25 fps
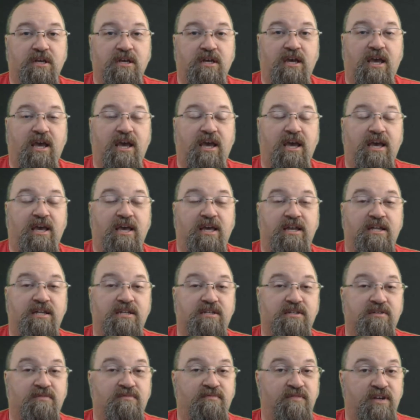and
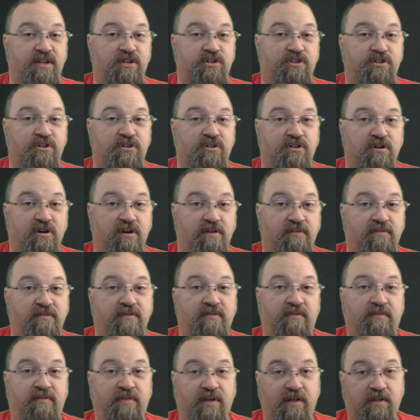his invention of
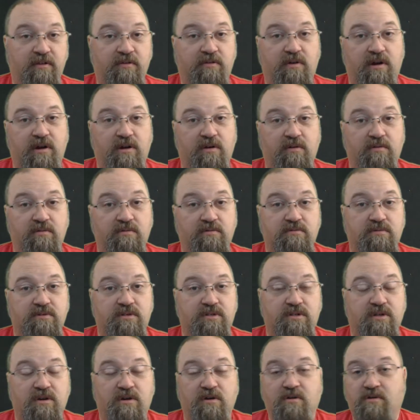Velcro.
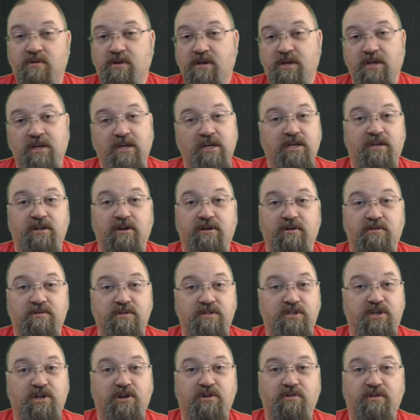So, you know,
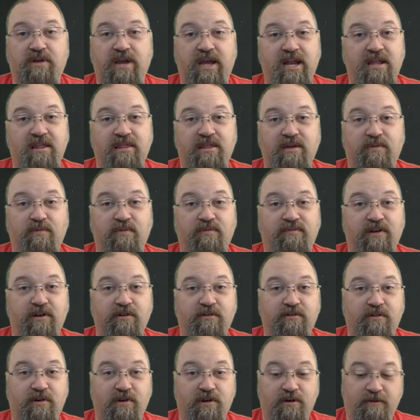securing anything with
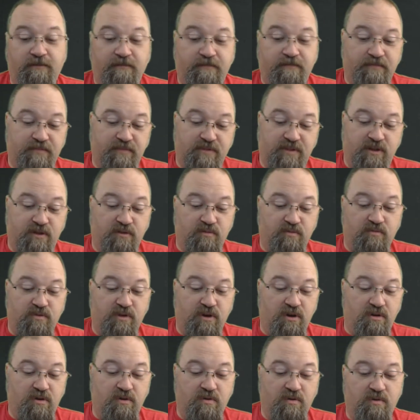Velcro, you
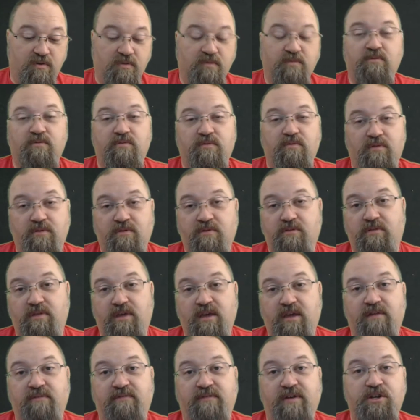know
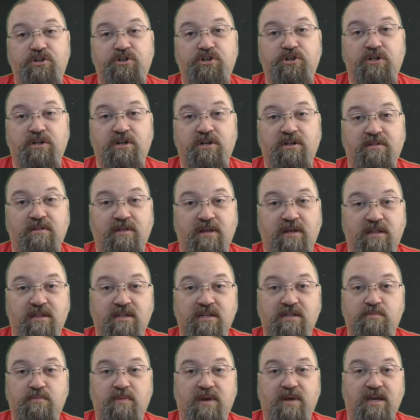the invention that
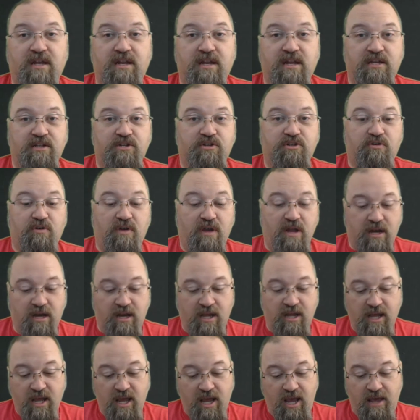this man has created.
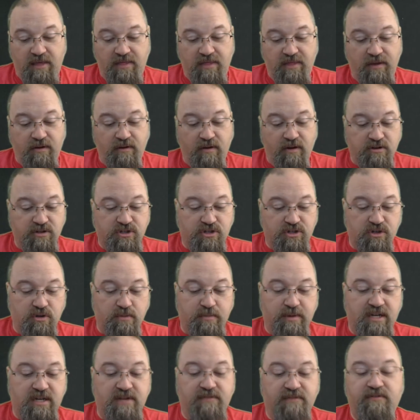And there are so
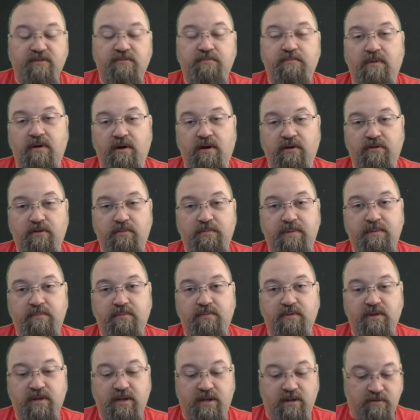many different other
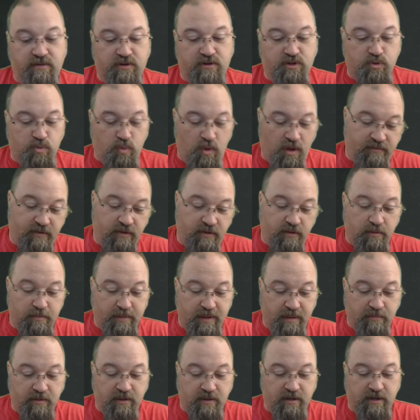people in here. There's twelve other
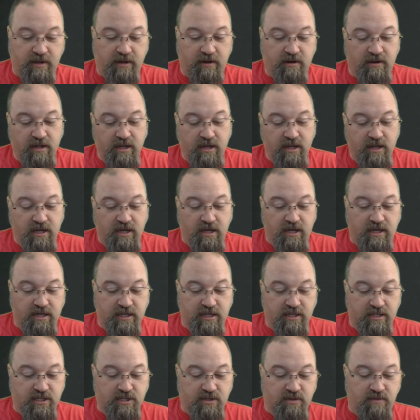people in here.
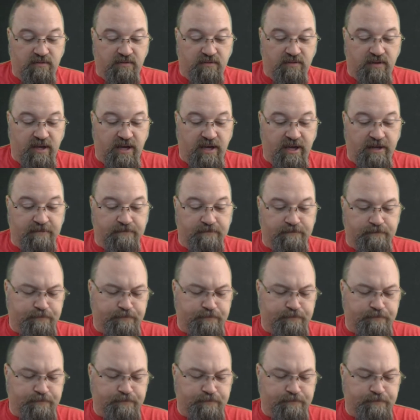Uh, so you've got